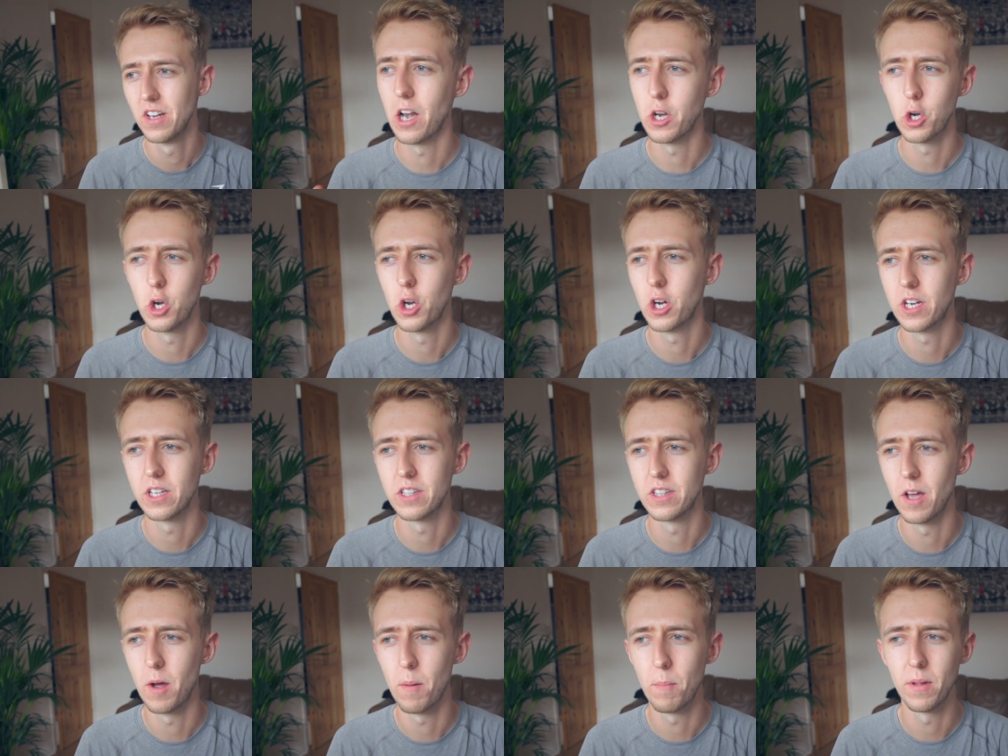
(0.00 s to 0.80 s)
and you look
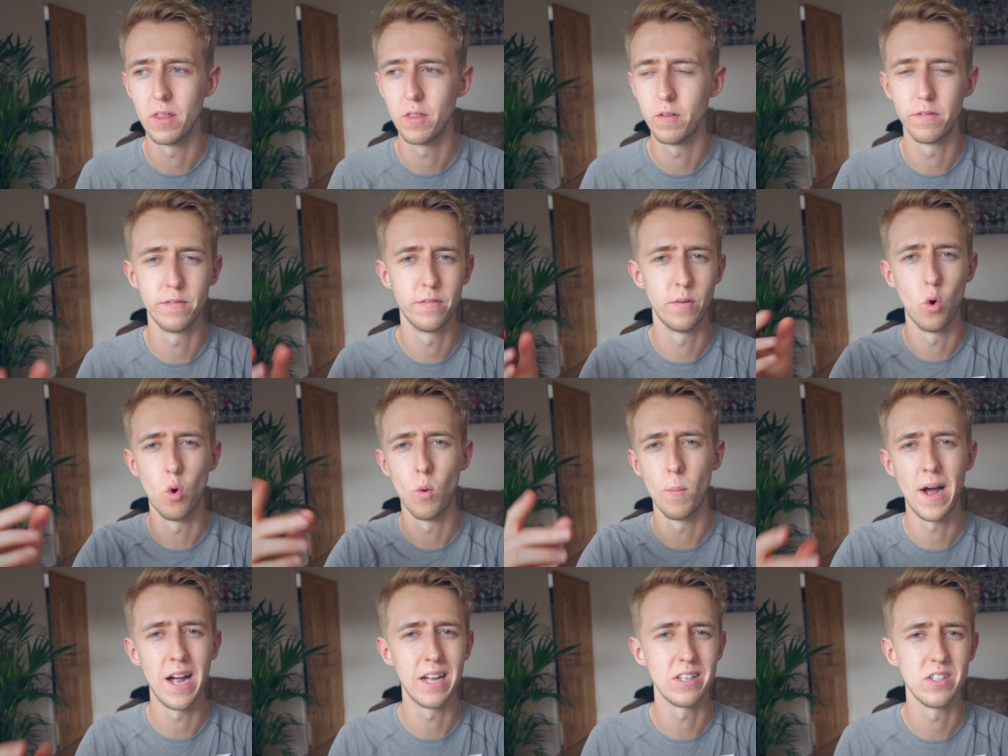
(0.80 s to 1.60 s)
at them and the
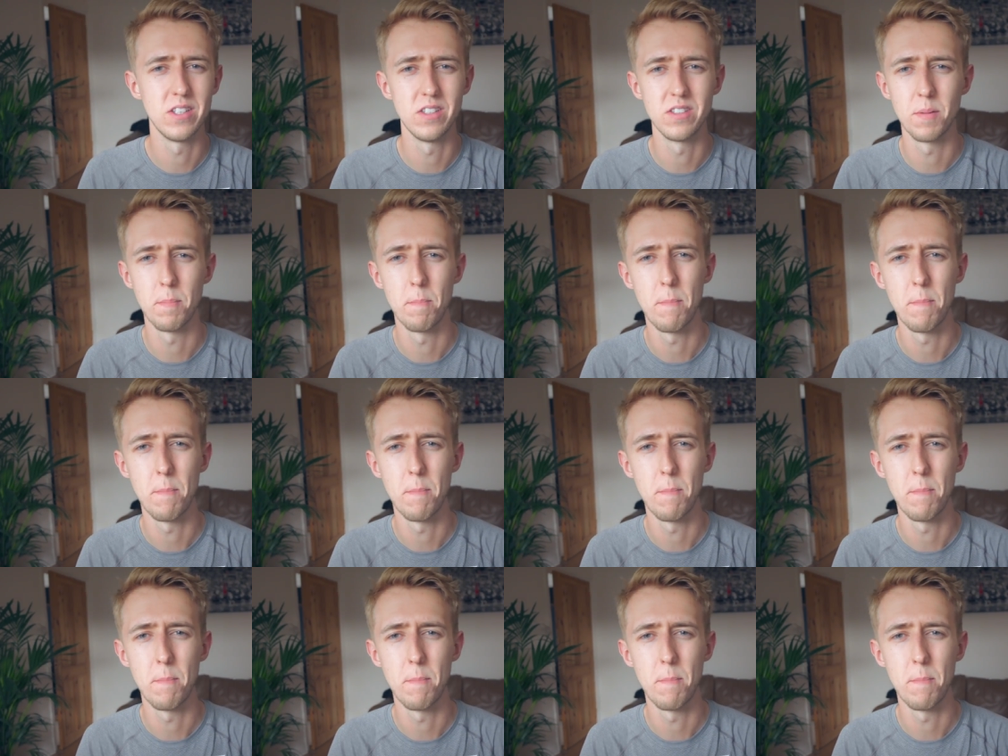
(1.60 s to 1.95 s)
formatting's a